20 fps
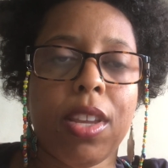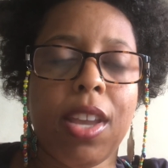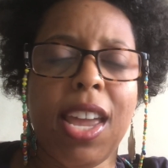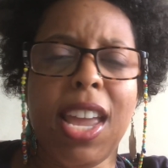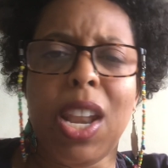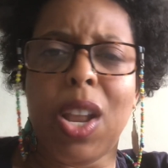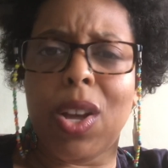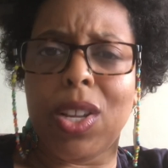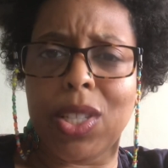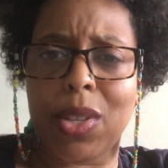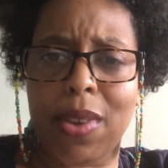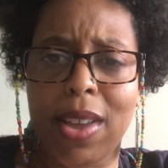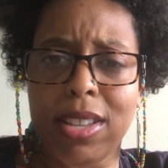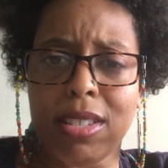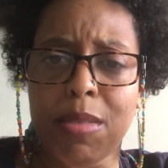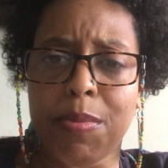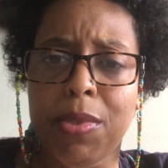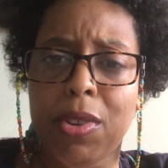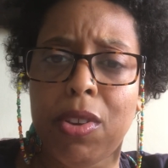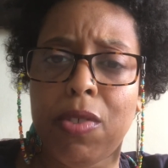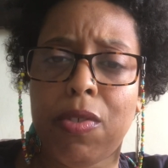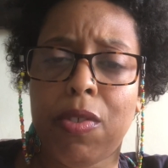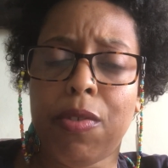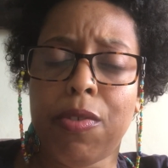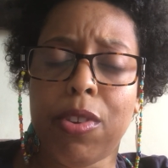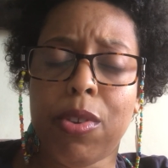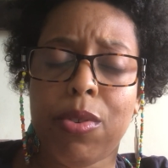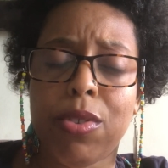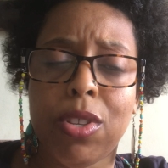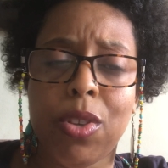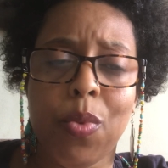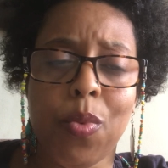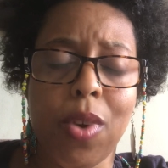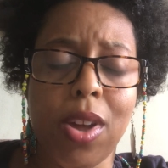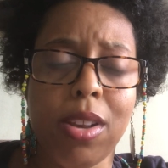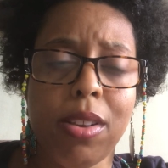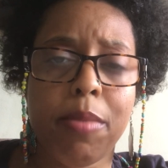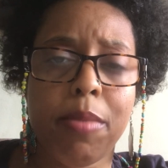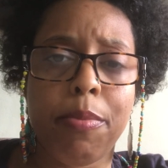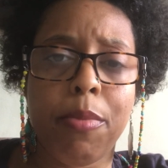It also has a beautiful view. It's a
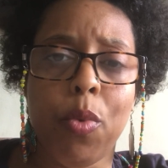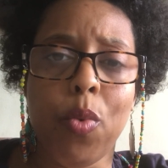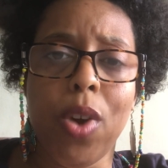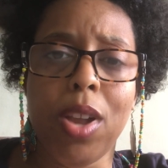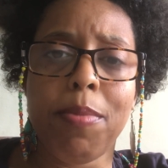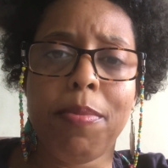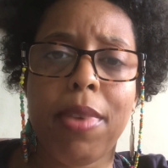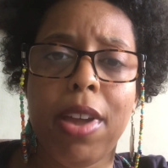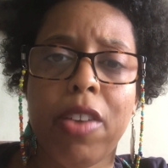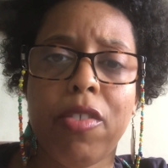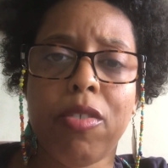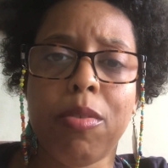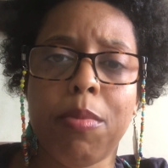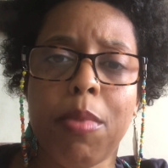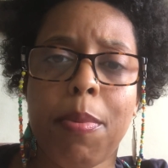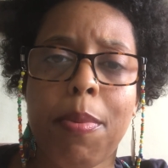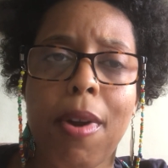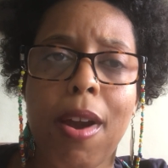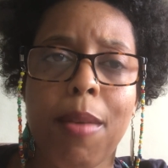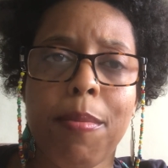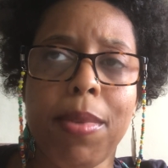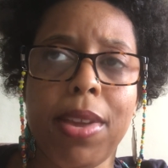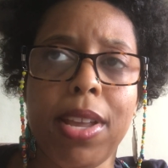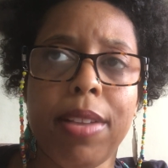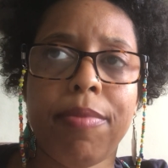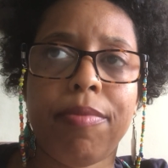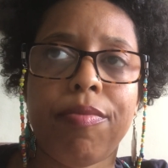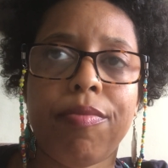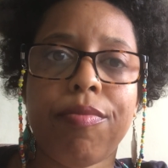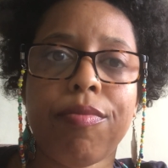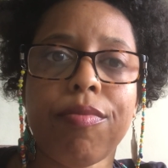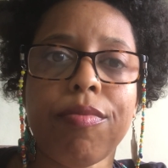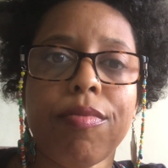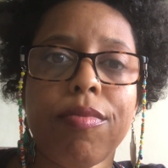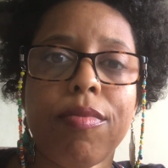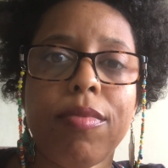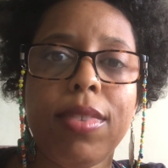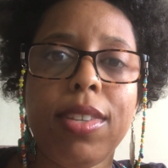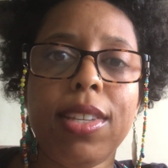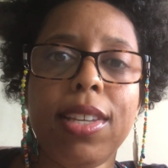one bedroom apartment,
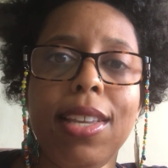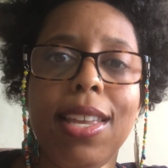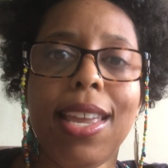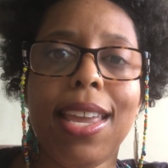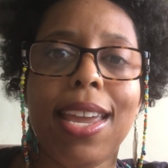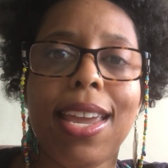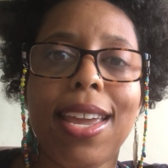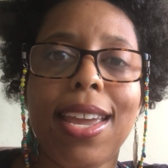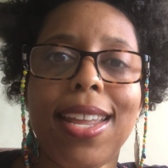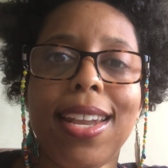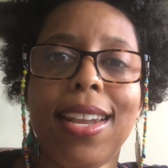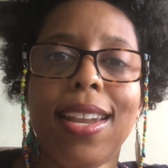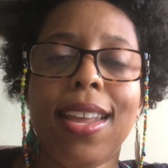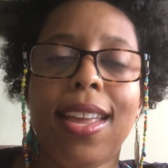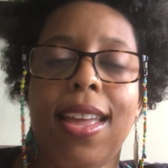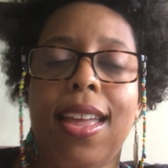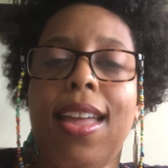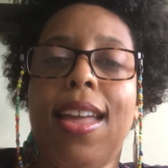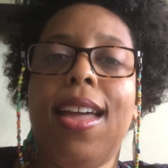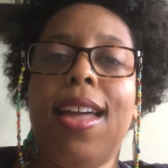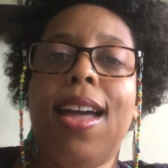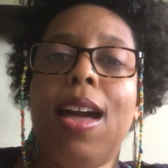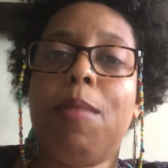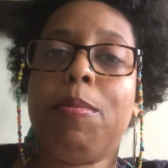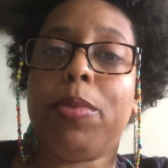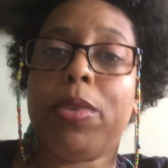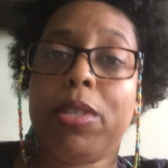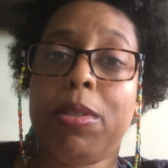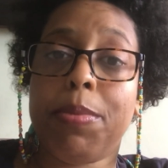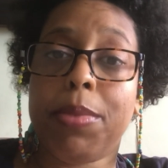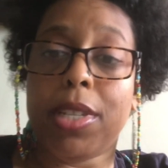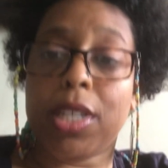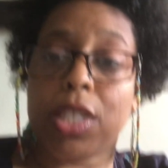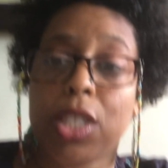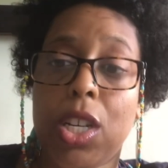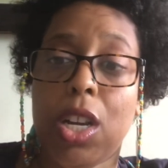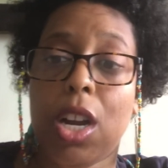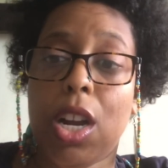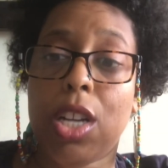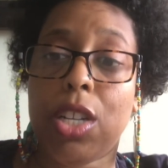and I'm only being
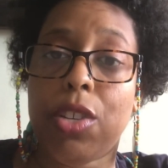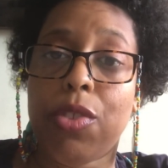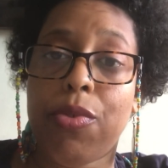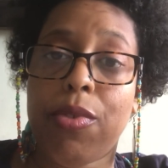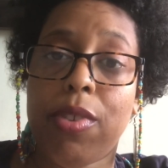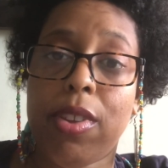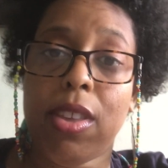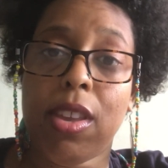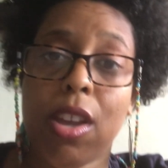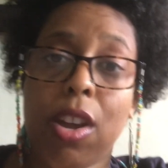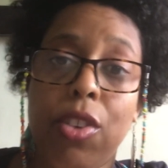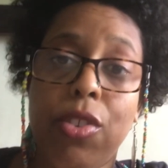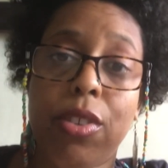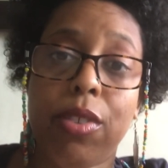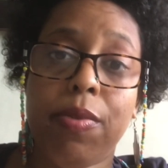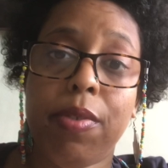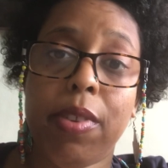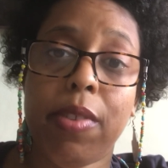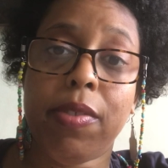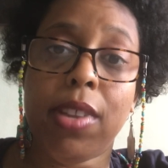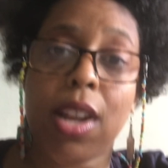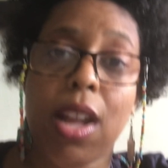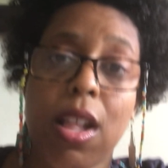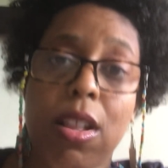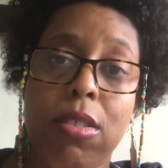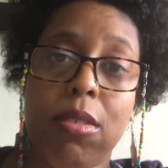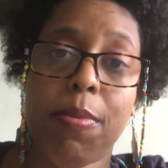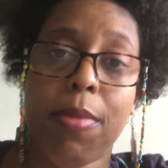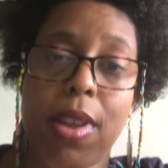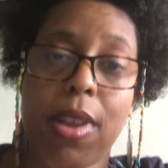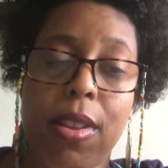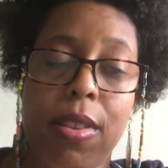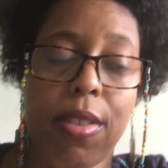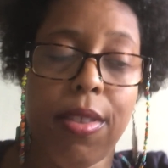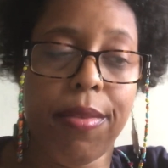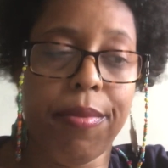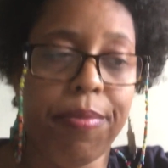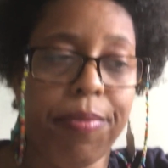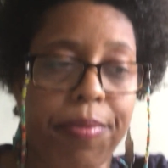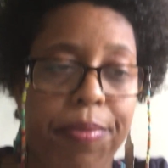charged $350 a month,
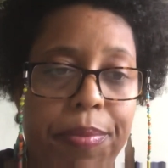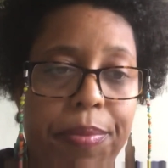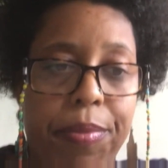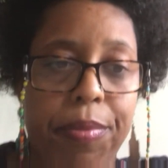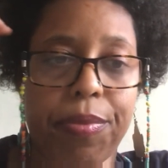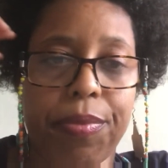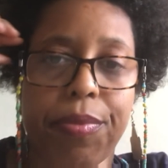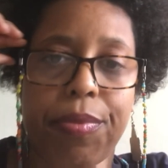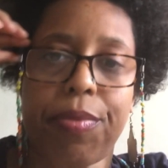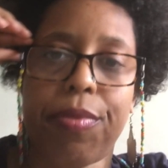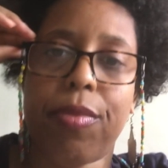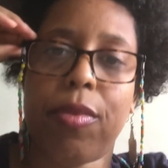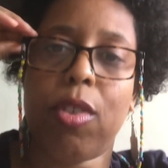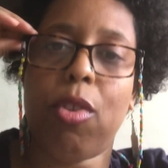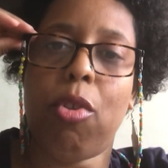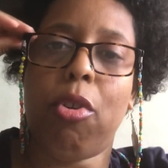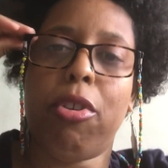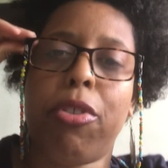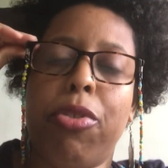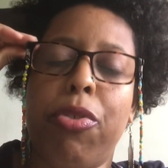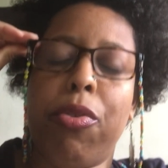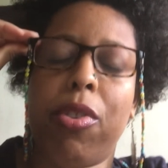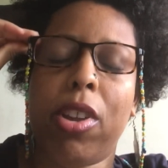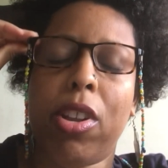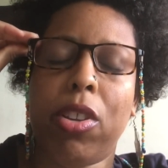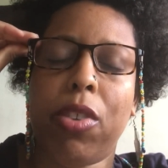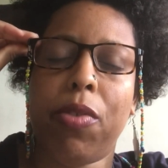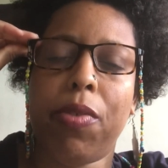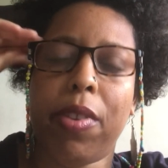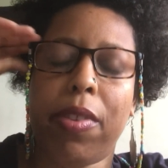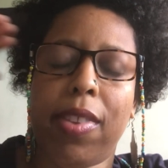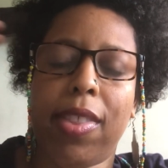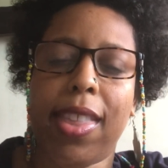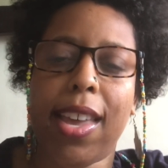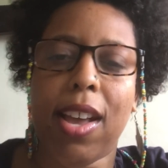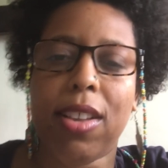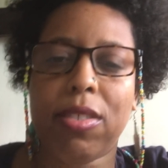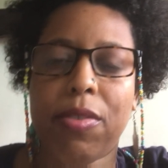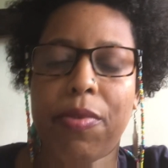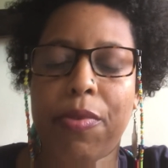or
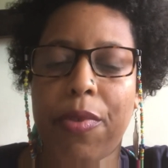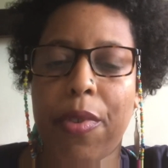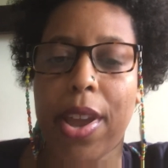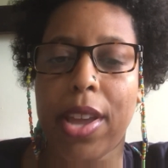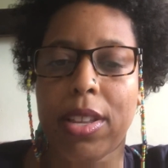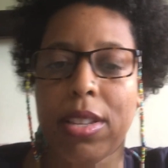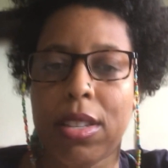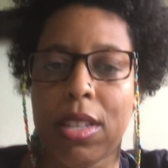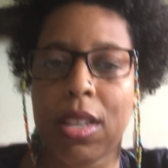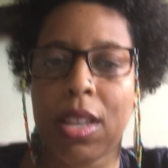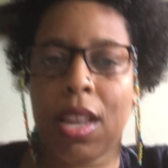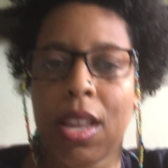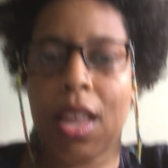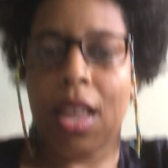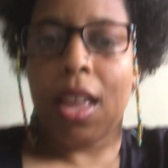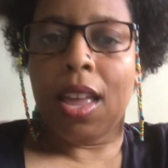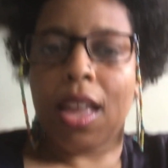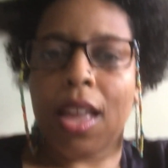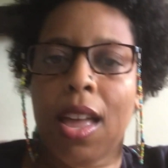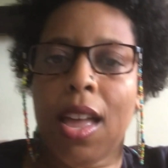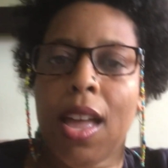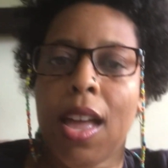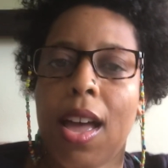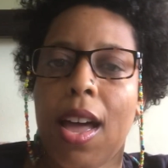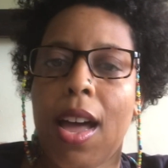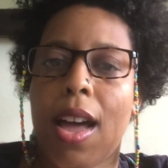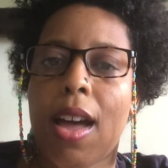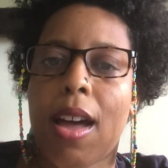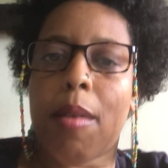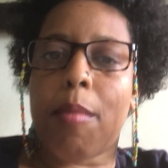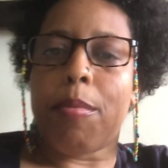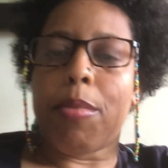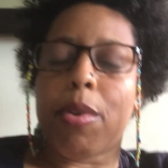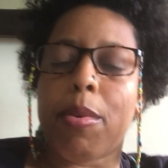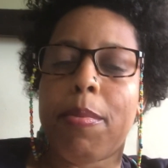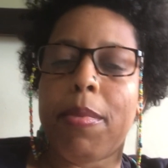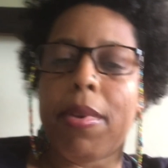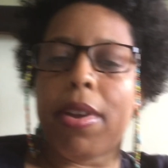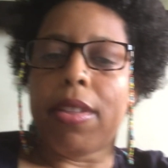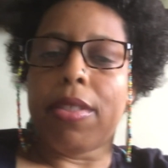350,000 francs per
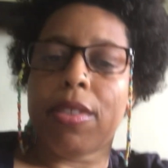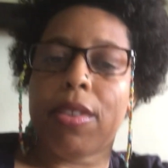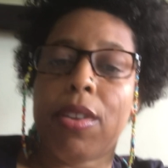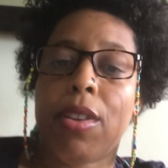month,